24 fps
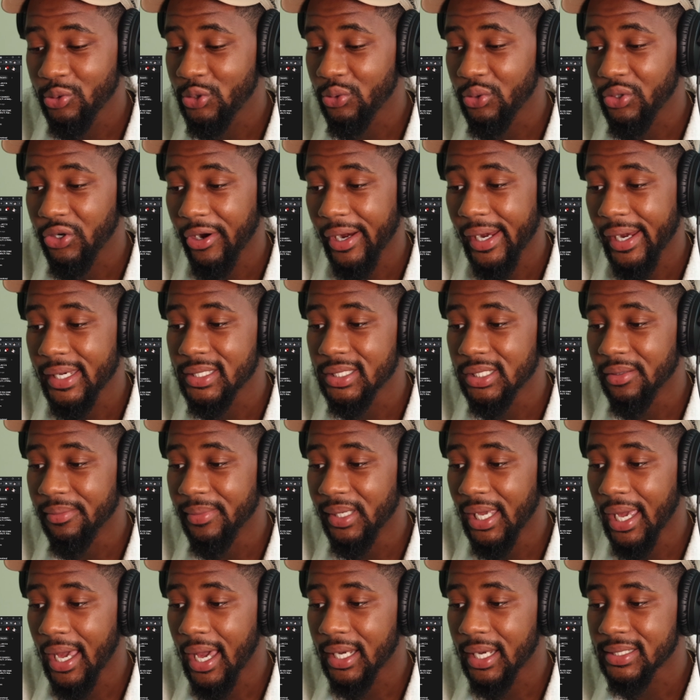crazy, to
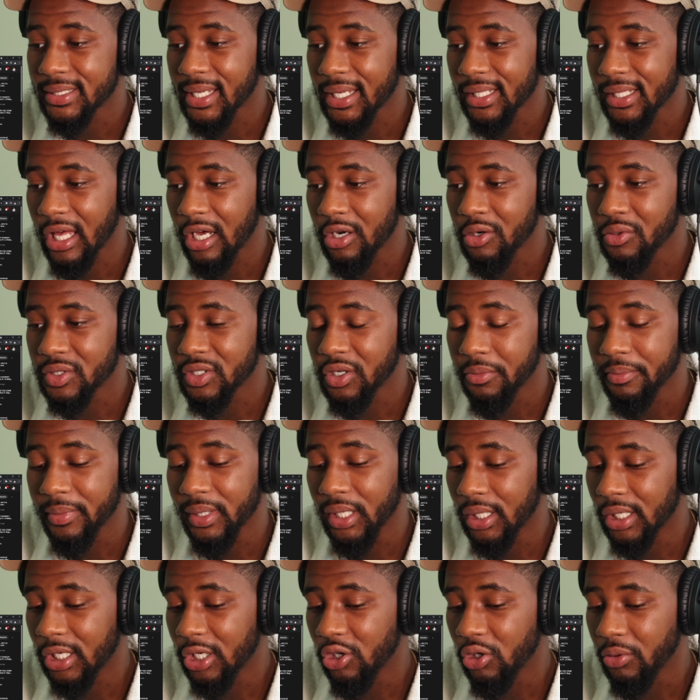be honest. I thought it was gonna be
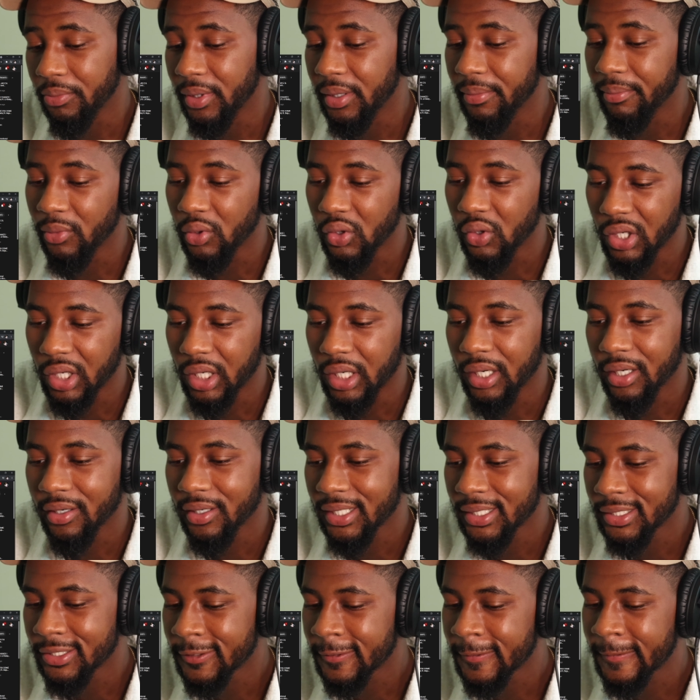a little bit more,
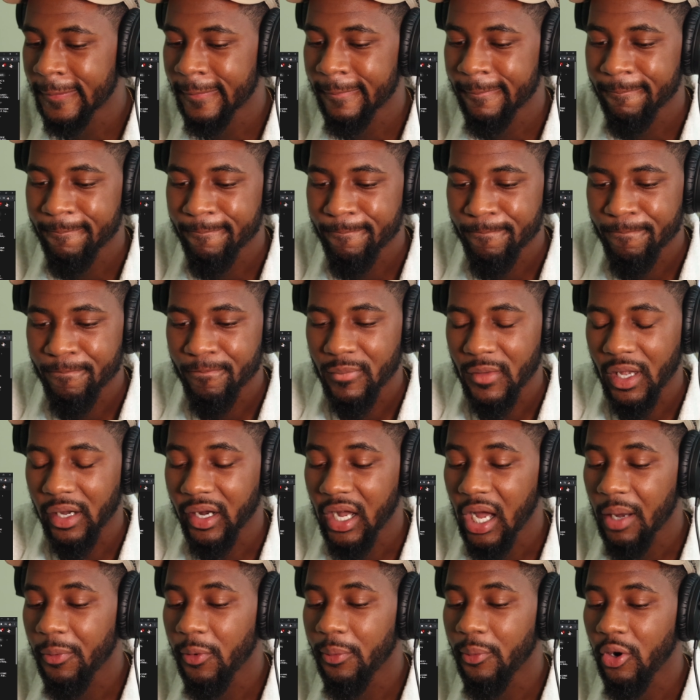a
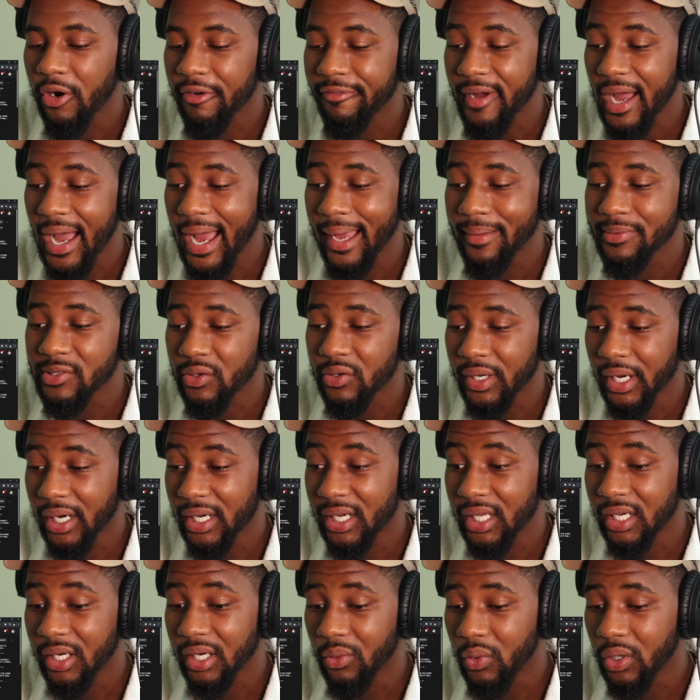couple more vibes on there
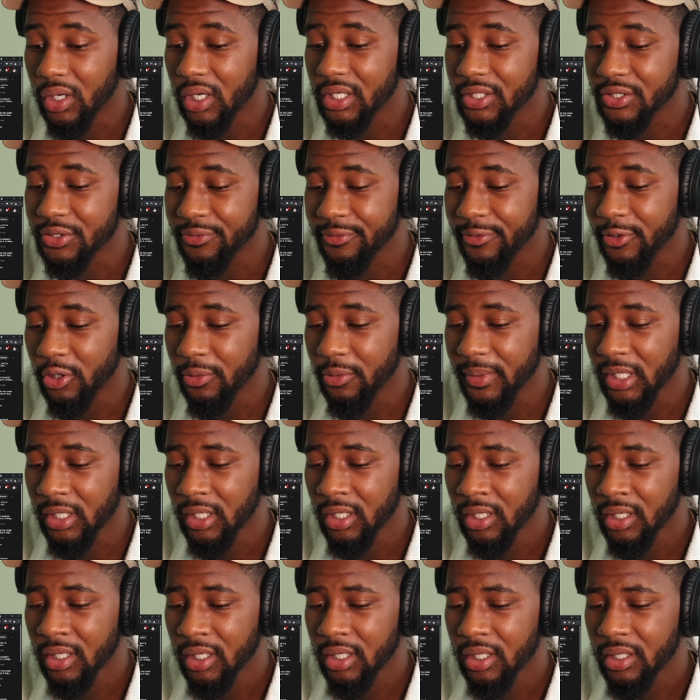than it was. You feel me?
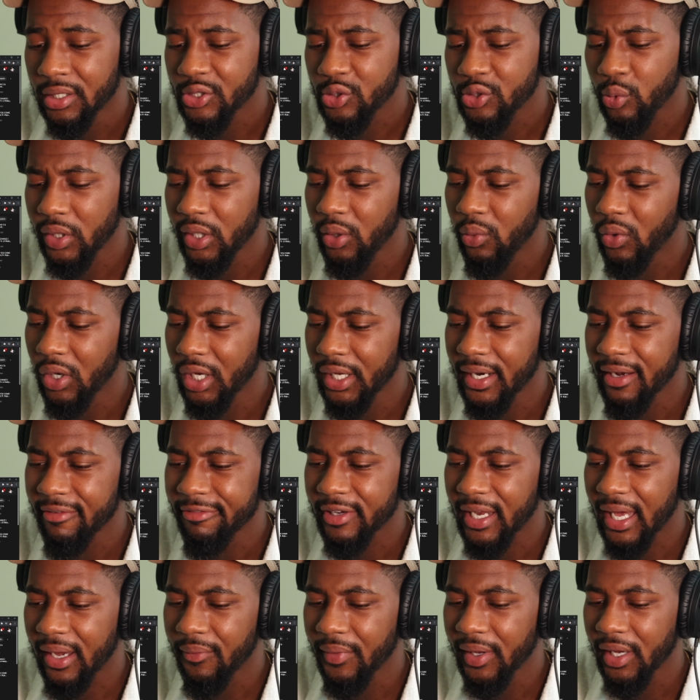21. I feel
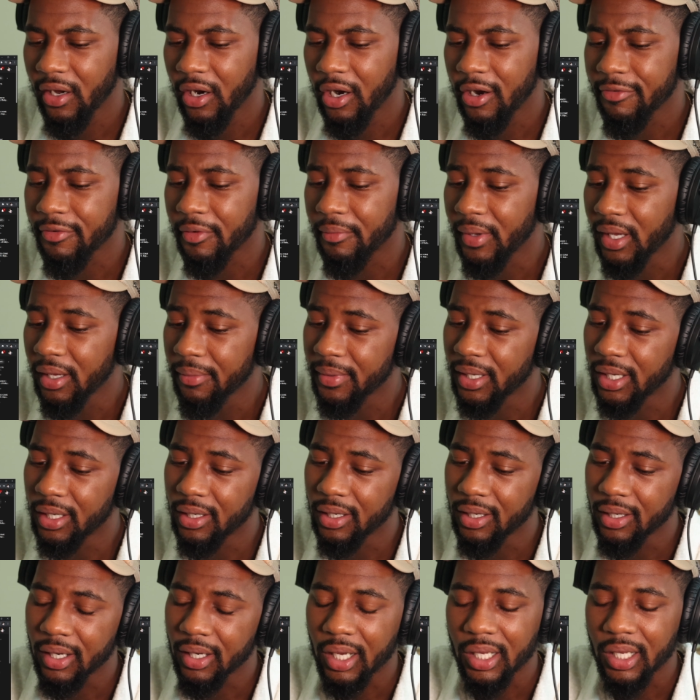like we ain't heard from him
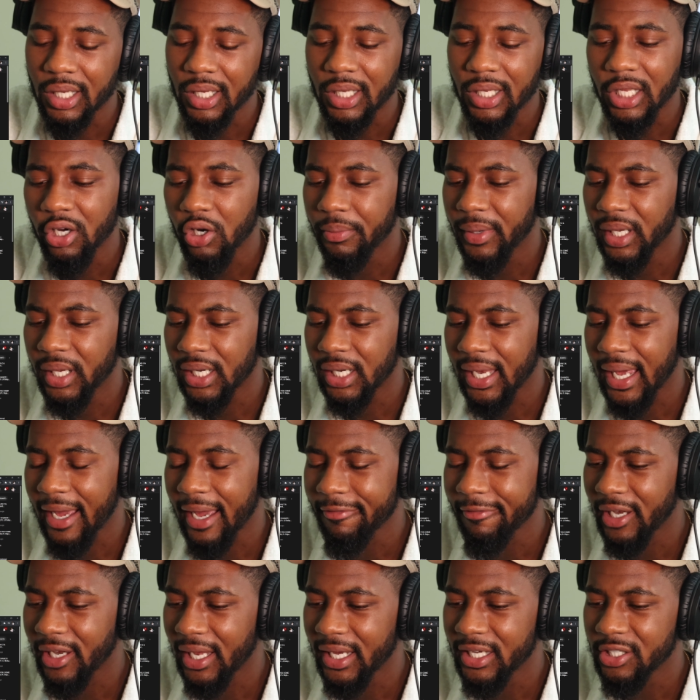in a little minute. Like, I
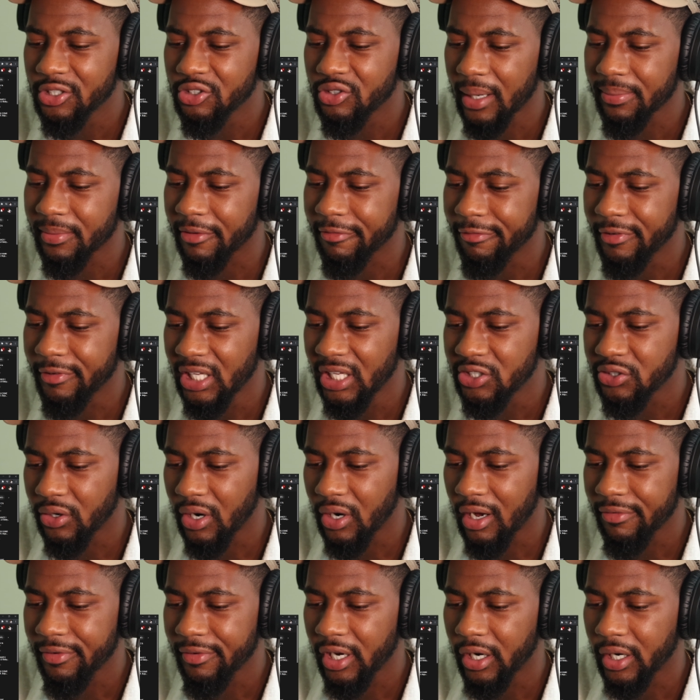feel like he dropped a feature
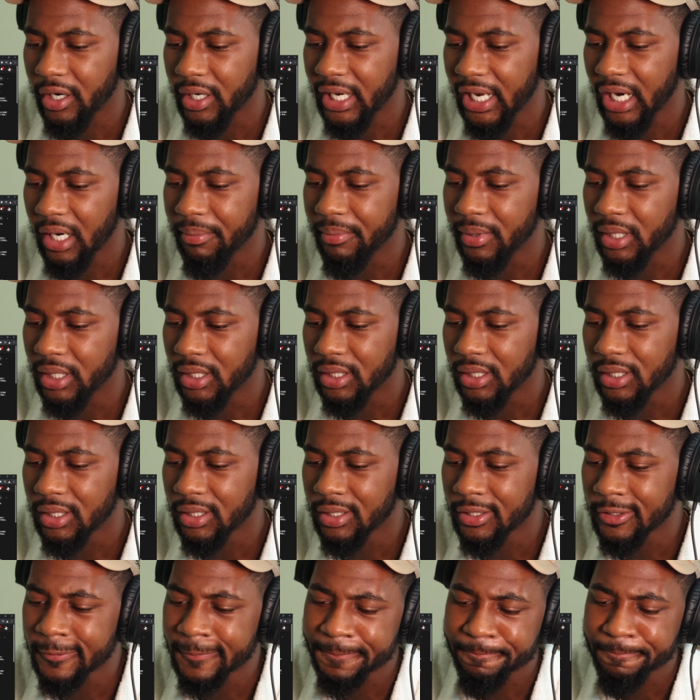off here and there, but
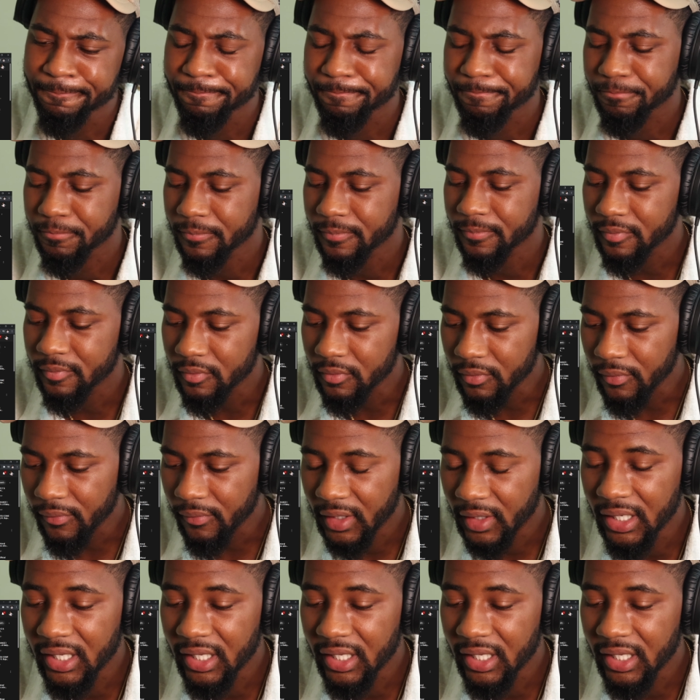either